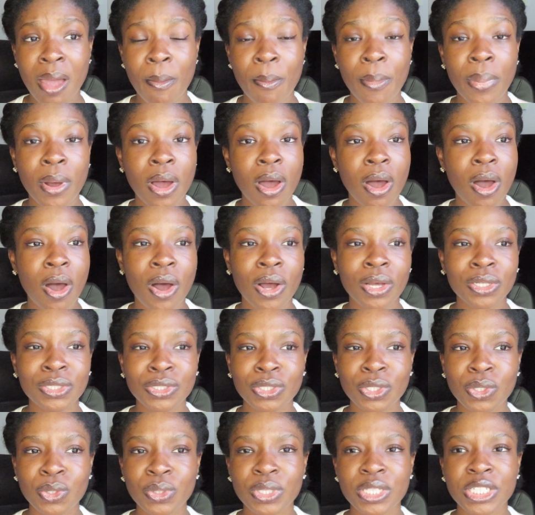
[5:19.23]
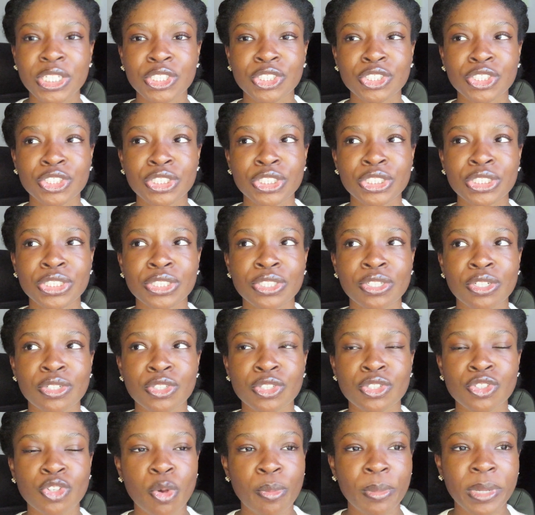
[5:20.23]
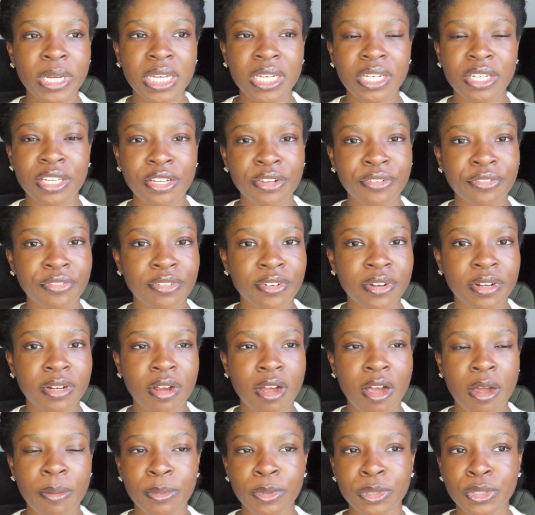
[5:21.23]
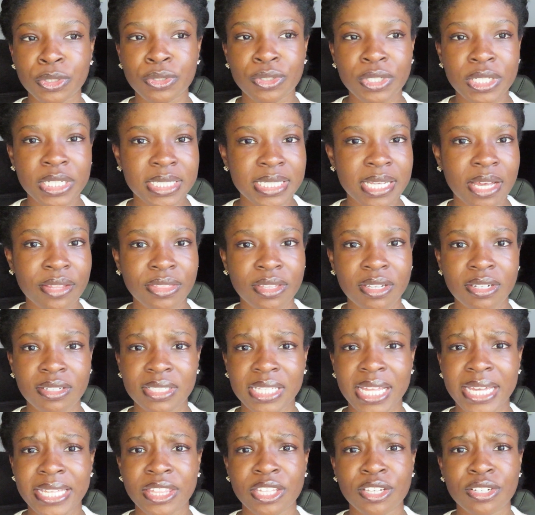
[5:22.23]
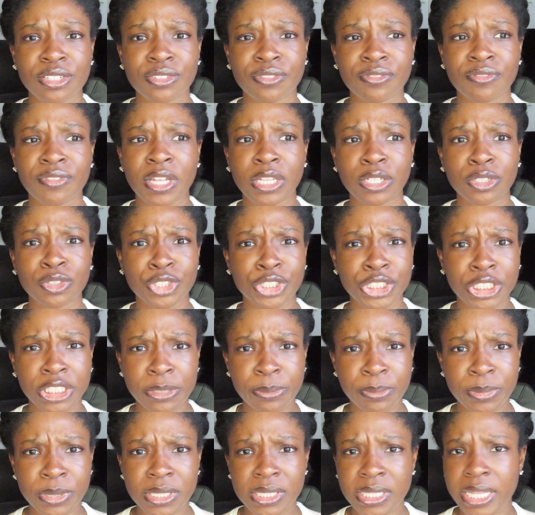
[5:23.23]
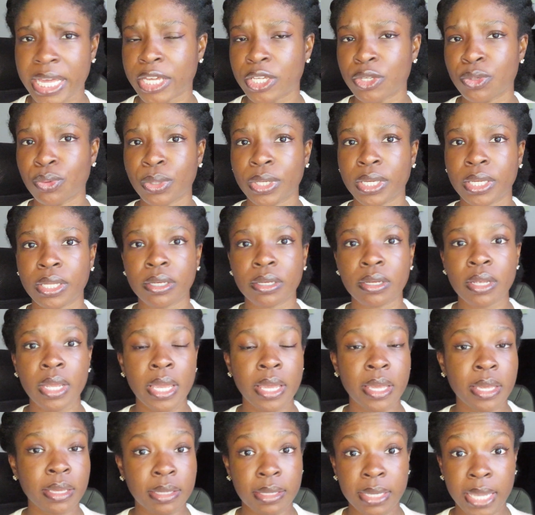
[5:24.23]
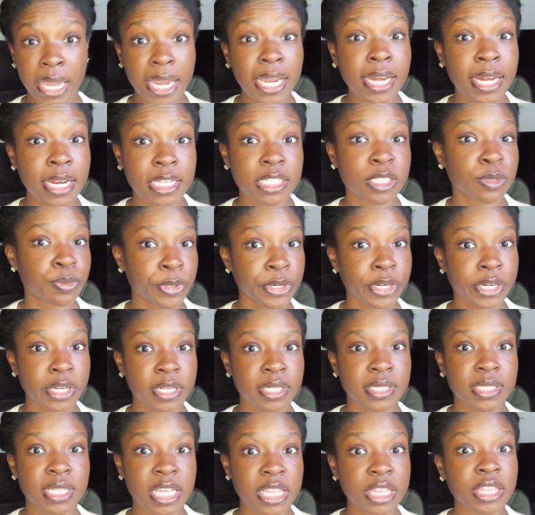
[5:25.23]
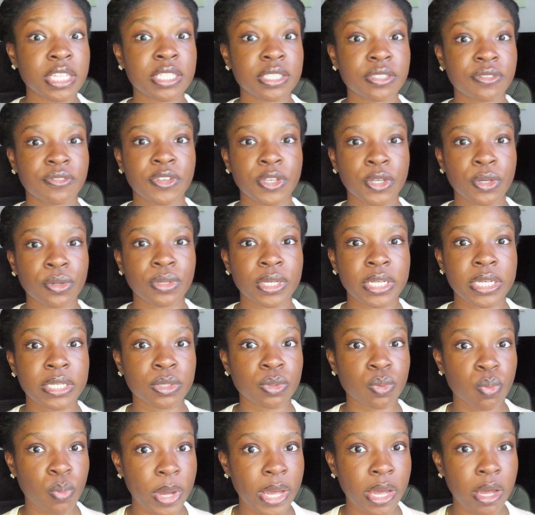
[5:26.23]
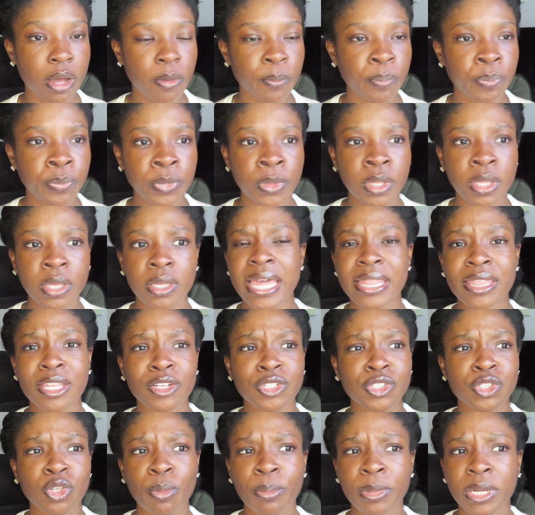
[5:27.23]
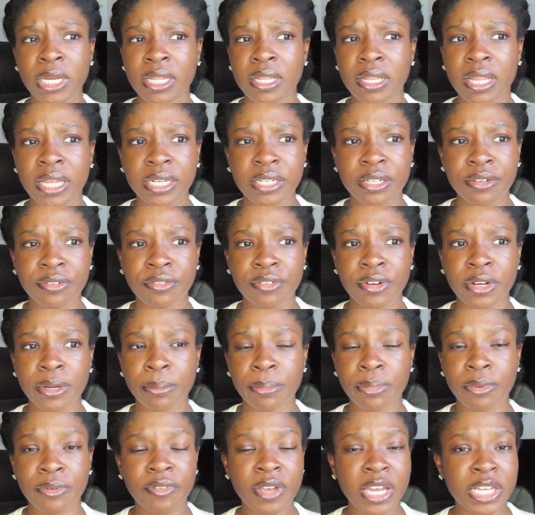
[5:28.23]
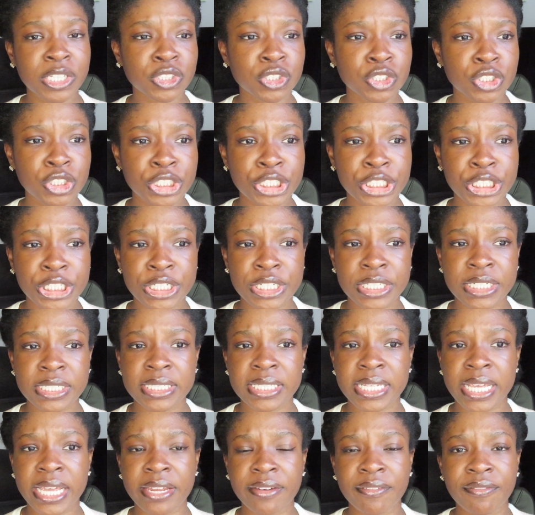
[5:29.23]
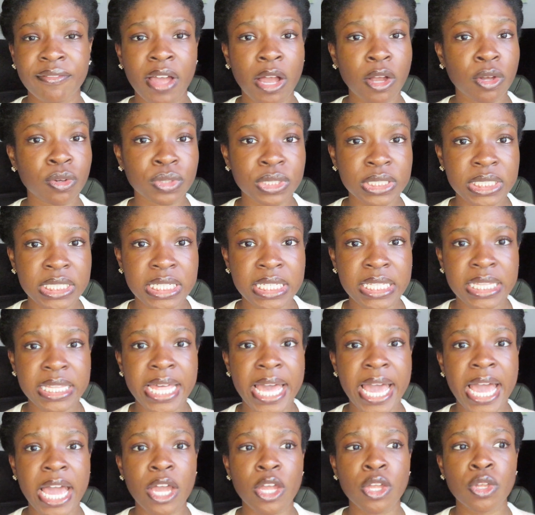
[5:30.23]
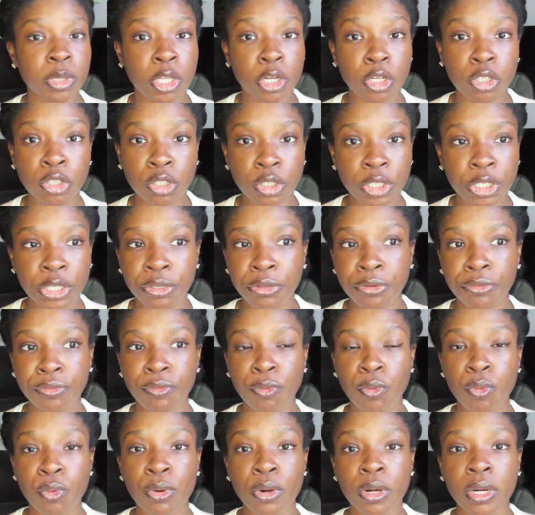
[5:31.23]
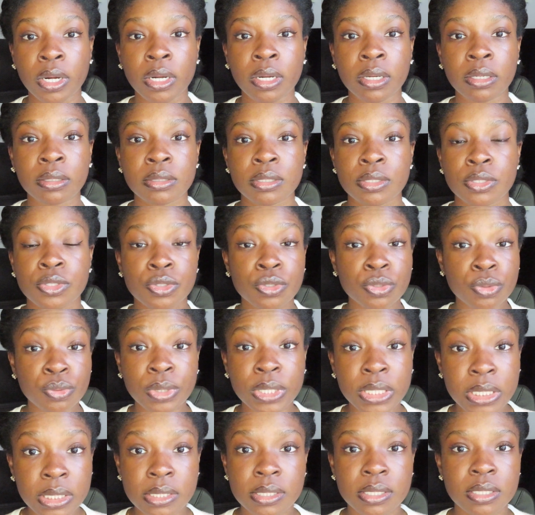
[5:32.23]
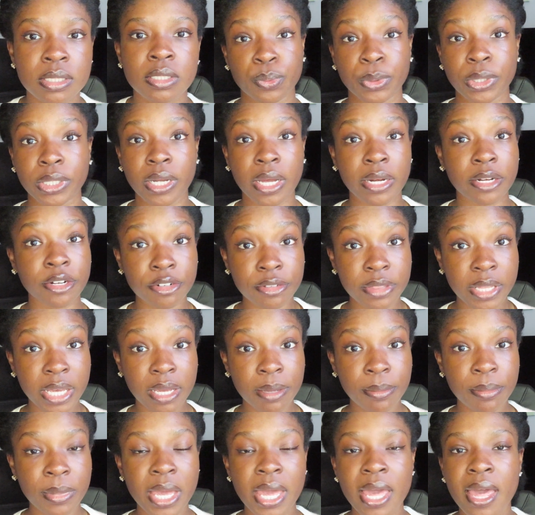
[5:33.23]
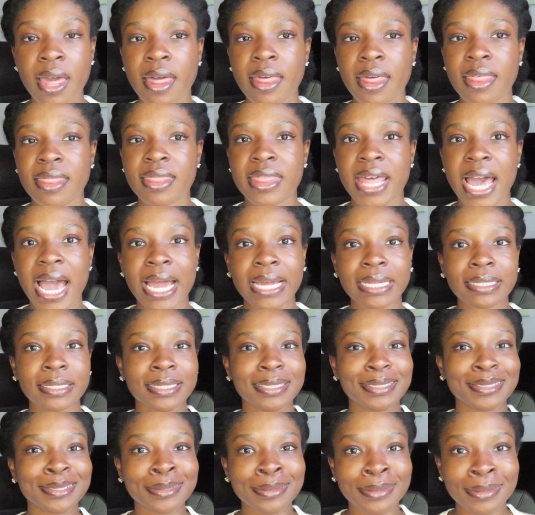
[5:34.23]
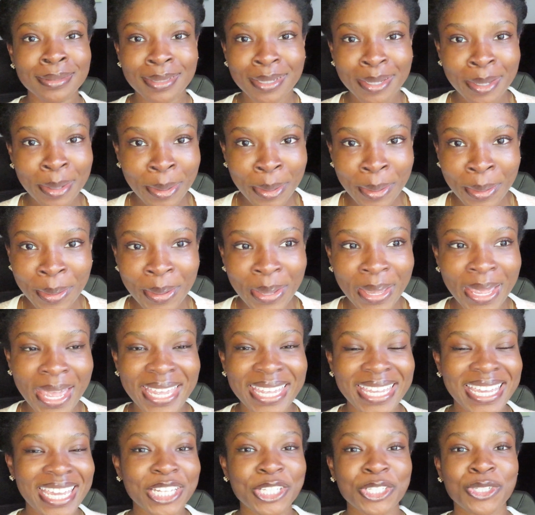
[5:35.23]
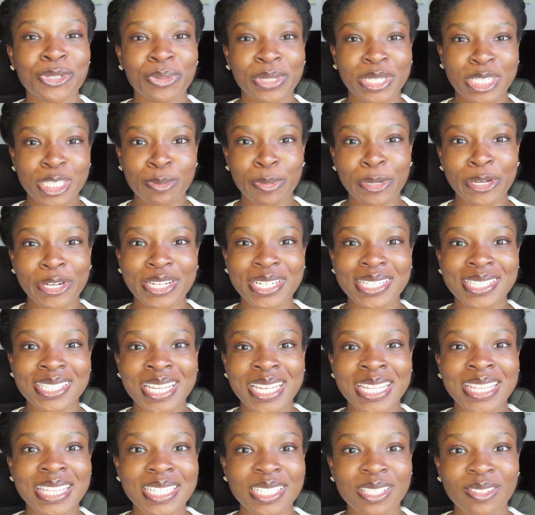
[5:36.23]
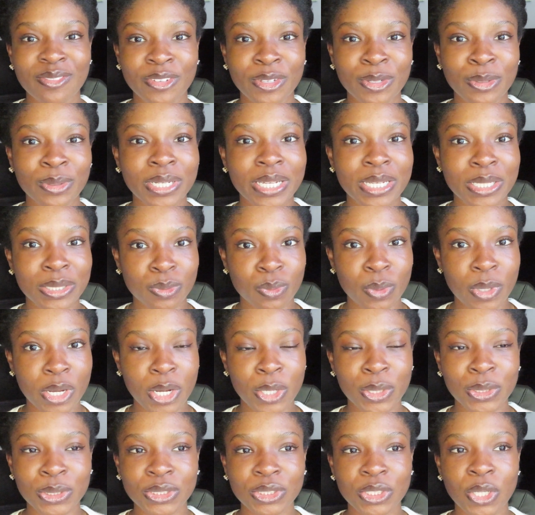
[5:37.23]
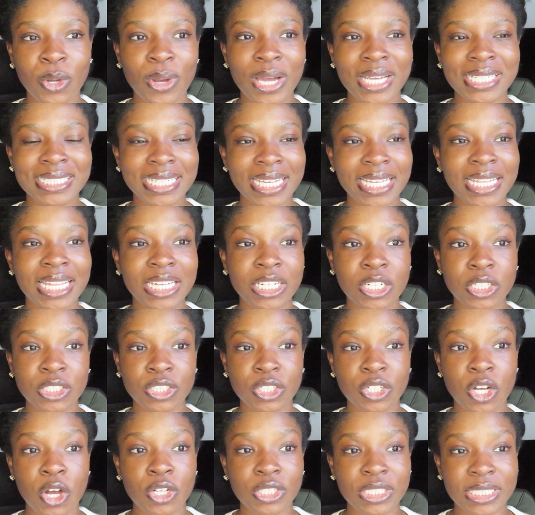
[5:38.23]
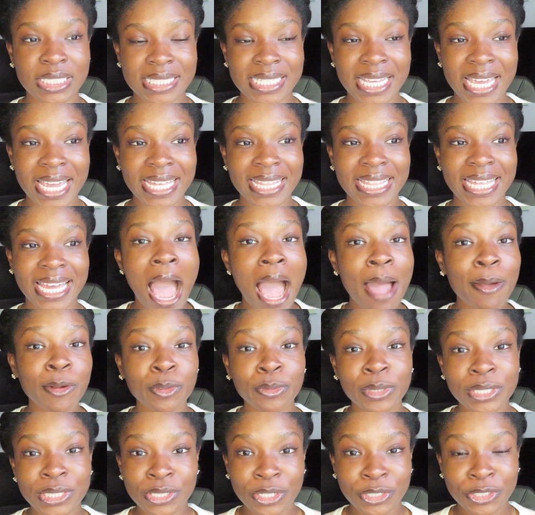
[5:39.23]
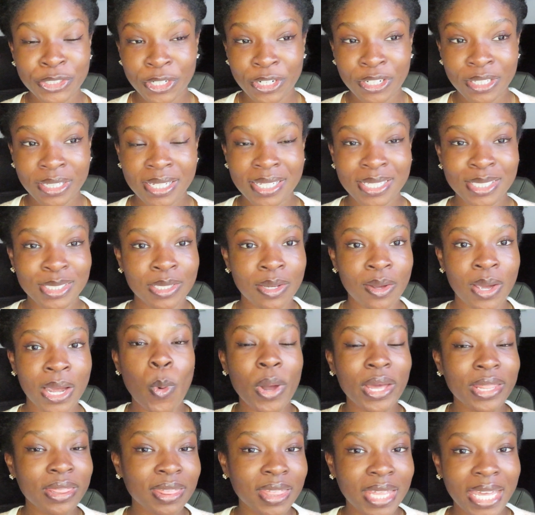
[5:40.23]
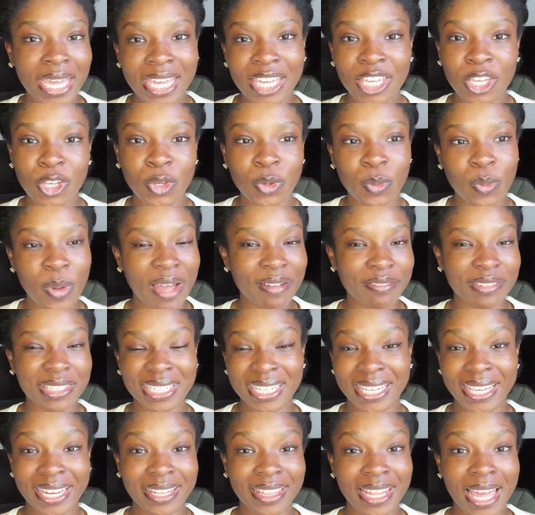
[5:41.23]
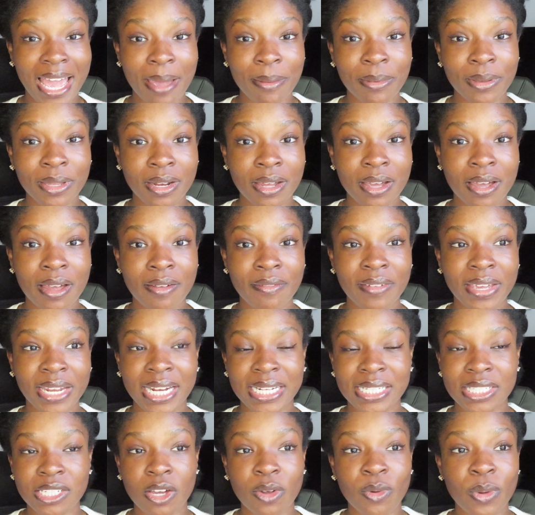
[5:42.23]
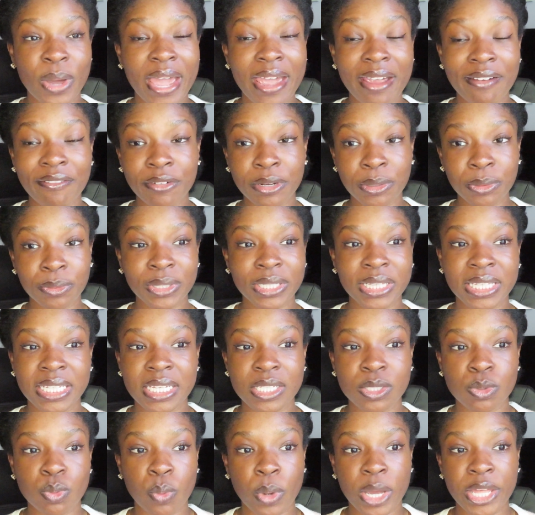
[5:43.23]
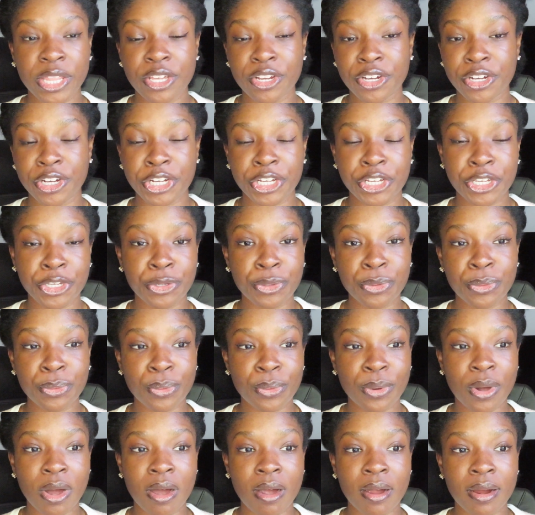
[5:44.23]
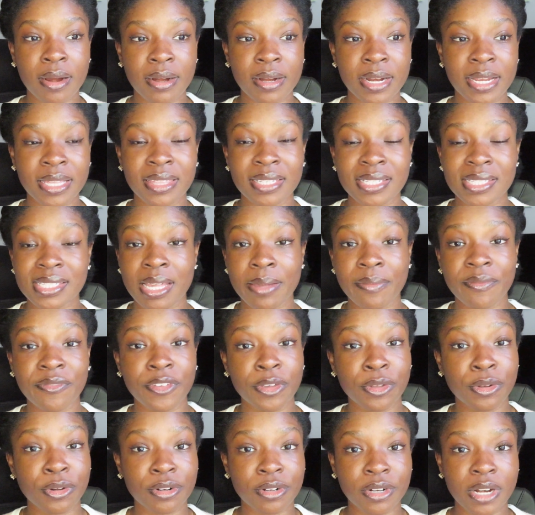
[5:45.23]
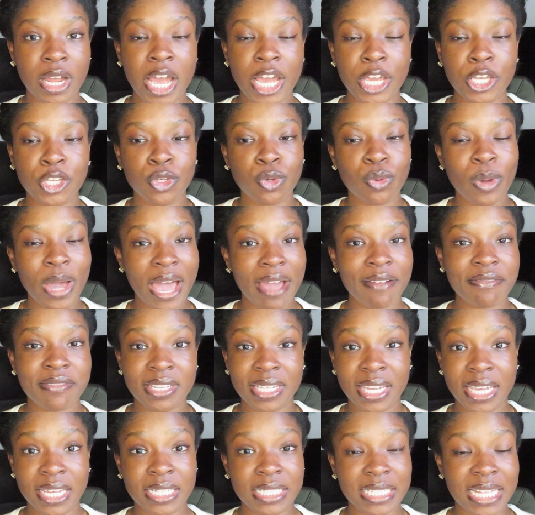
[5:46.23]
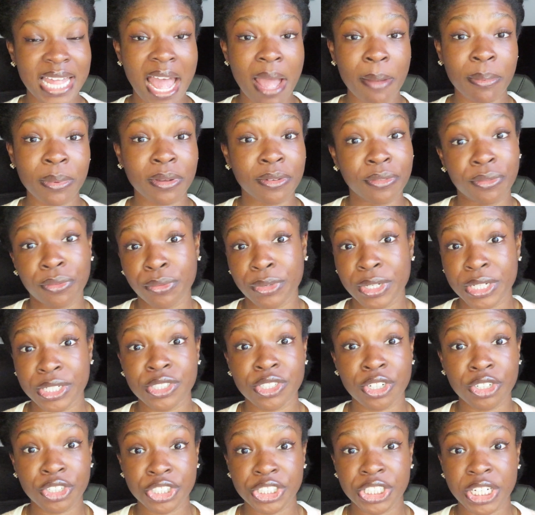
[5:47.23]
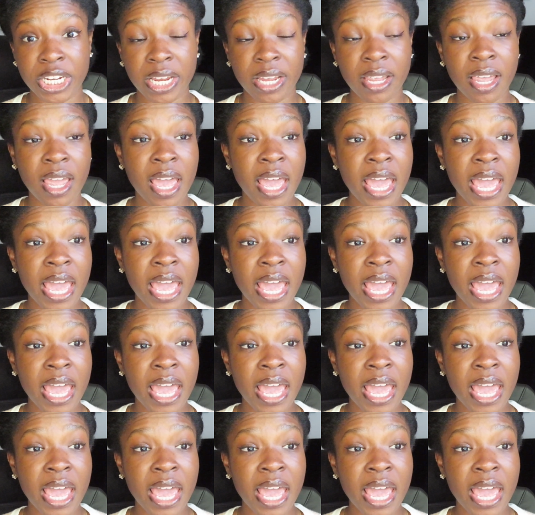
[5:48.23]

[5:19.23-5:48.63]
But also, there's just so many different opportunities out there. Like, there's fellowships that you can gain experience in this field as well, and there's so many like different professors and faculty that they're looking for students to work under them that can get you experience in this field as well. So I say that to also say that I'm a research girly, so one thing you have to get in the habit of, and I tell everyone this, whether you are in the STEM field or not, you have to get into the habit of researching